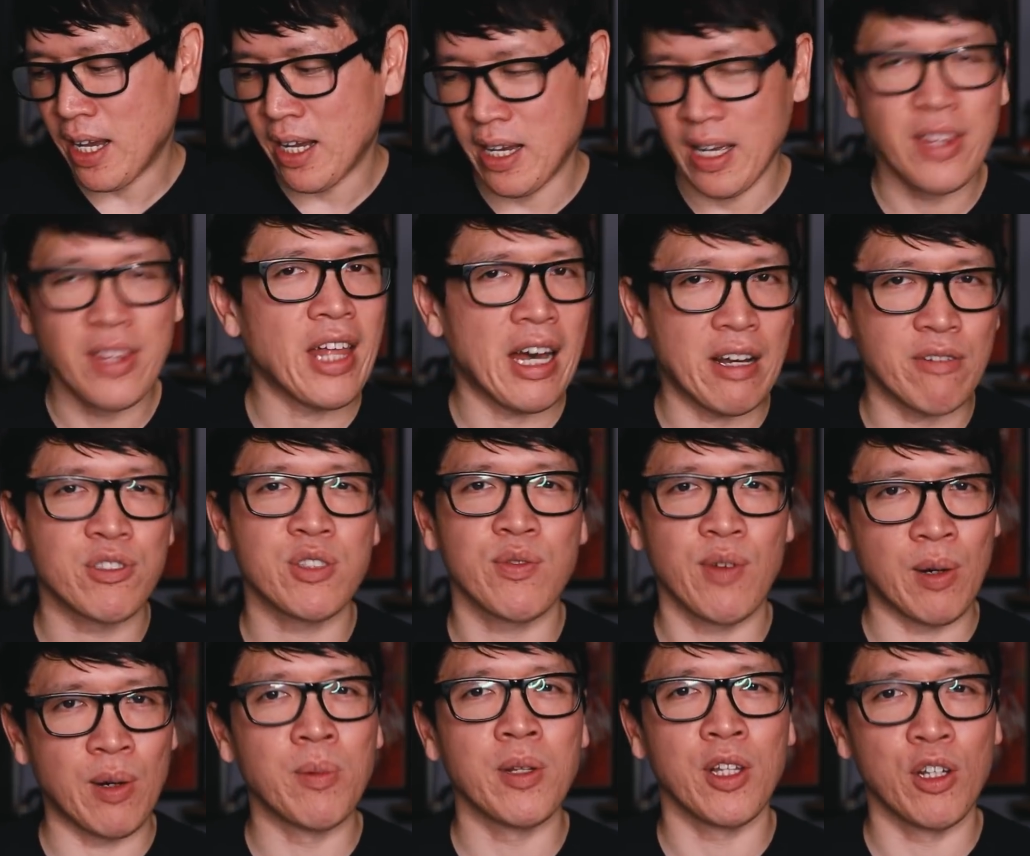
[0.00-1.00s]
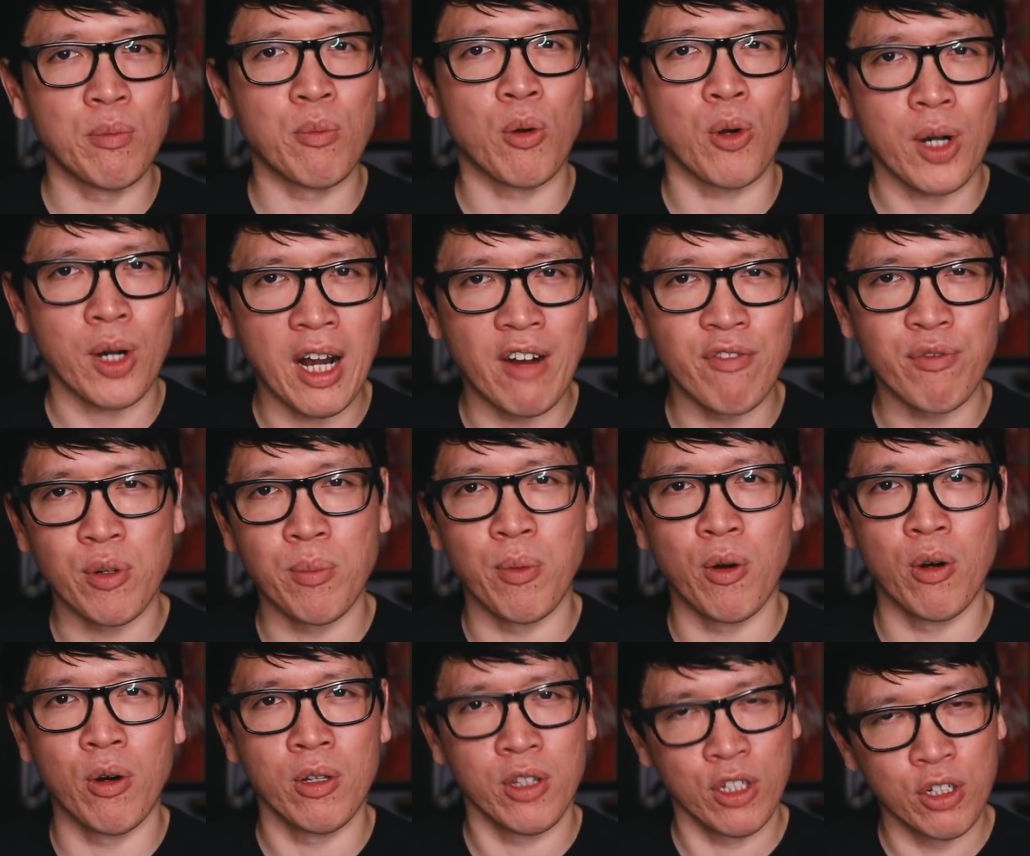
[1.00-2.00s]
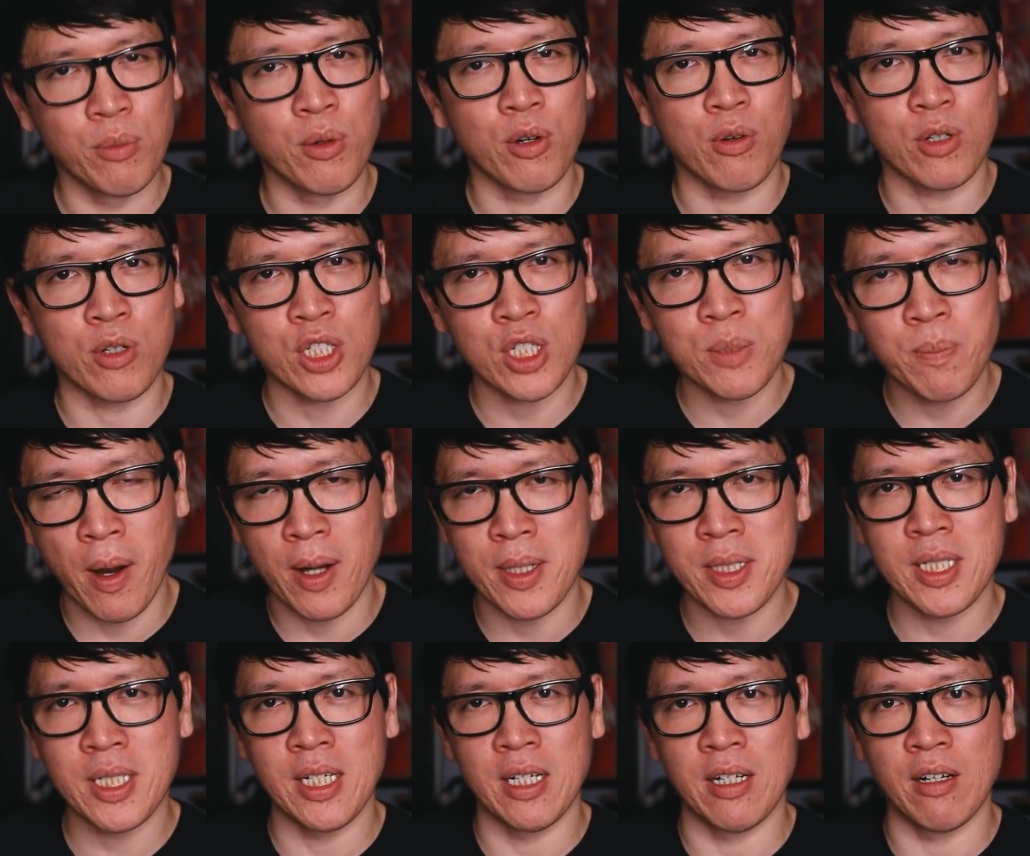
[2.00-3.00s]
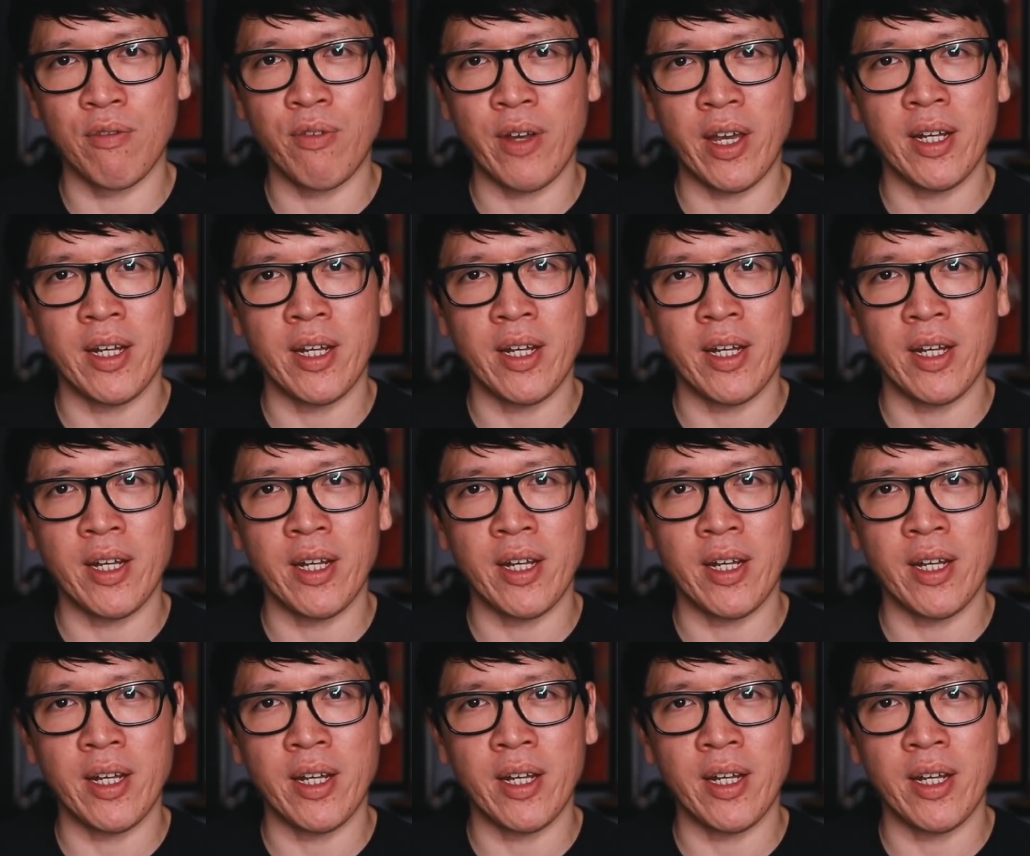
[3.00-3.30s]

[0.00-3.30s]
Uh, and that's felt a little more comfortable and a little more responsive.